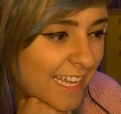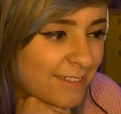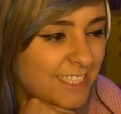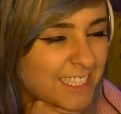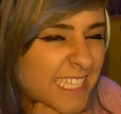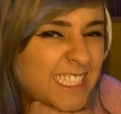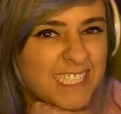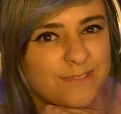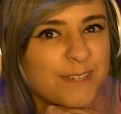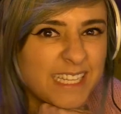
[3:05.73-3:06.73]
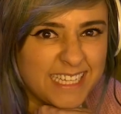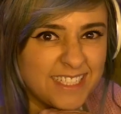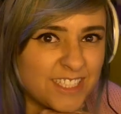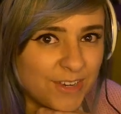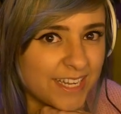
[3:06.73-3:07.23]
she's really
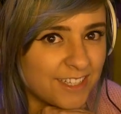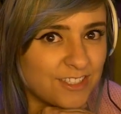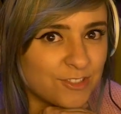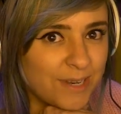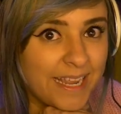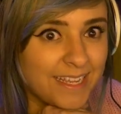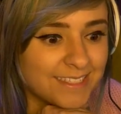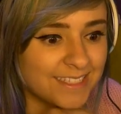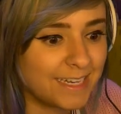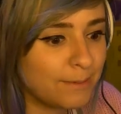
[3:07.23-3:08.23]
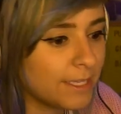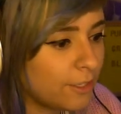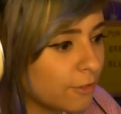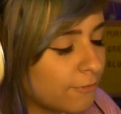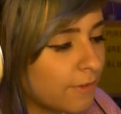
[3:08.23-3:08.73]
enjoying her drinks. And I'm like,
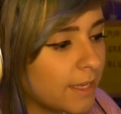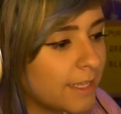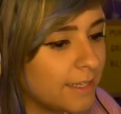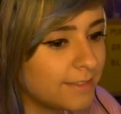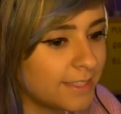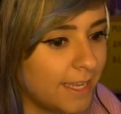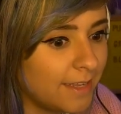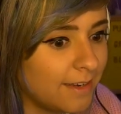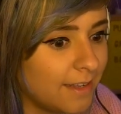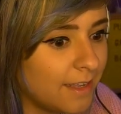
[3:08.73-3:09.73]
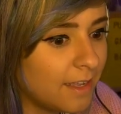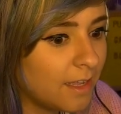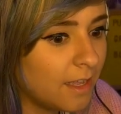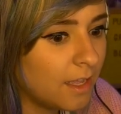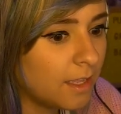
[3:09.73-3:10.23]
you're fucking insane.
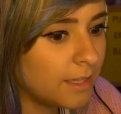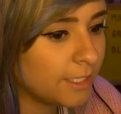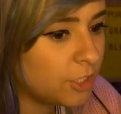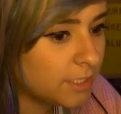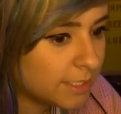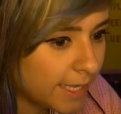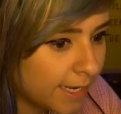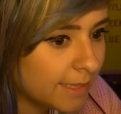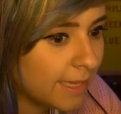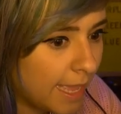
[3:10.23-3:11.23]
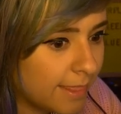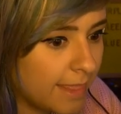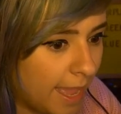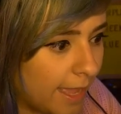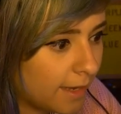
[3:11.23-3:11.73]
Like she said it like
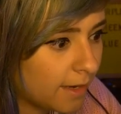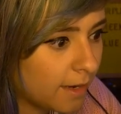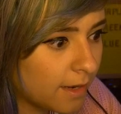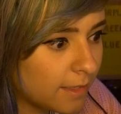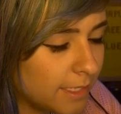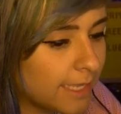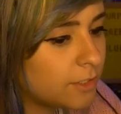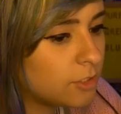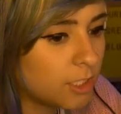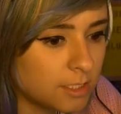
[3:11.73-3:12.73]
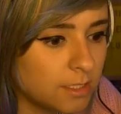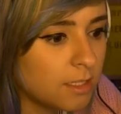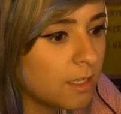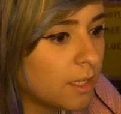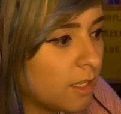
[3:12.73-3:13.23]
that. Like just
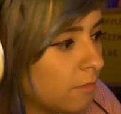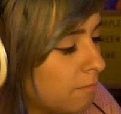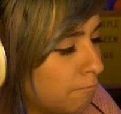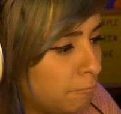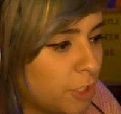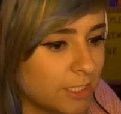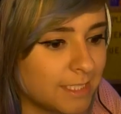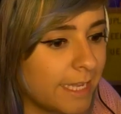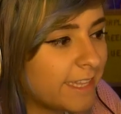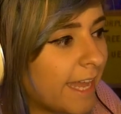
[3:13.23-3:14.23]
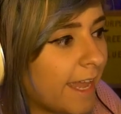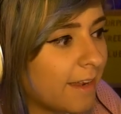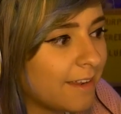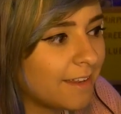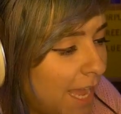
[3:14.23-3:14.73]
like that.
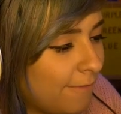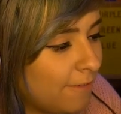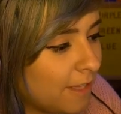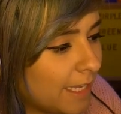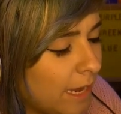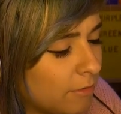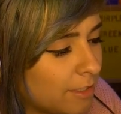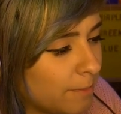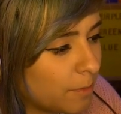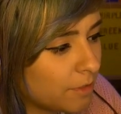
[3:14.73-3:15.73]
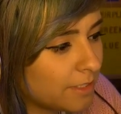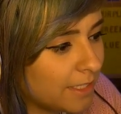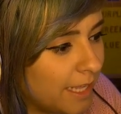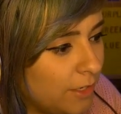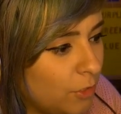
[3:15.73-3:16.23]
I feel like I was the
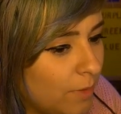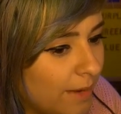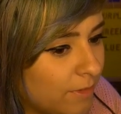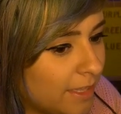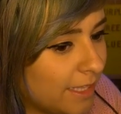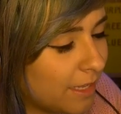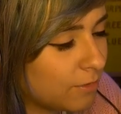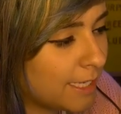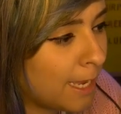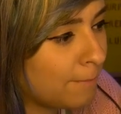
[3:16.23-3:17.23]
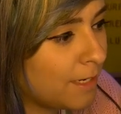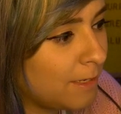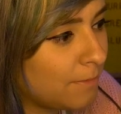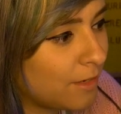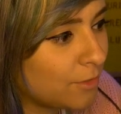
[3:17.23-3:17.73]
person that knew everything that was
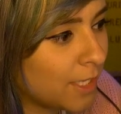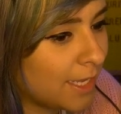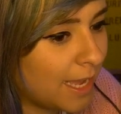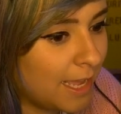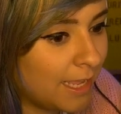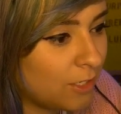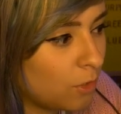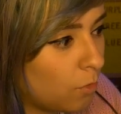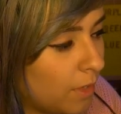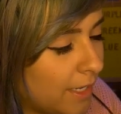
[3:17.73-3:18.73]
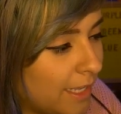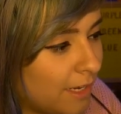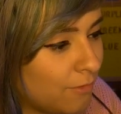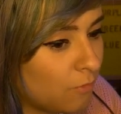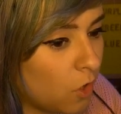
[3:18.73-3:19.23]
happening, but I was like, I don't want to get
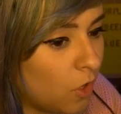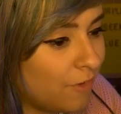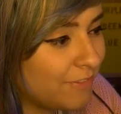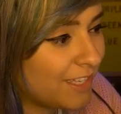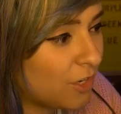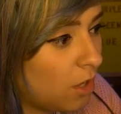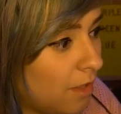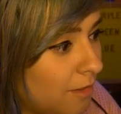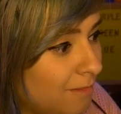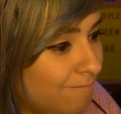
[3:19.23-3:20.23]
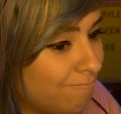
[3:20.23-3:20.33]
involved at all.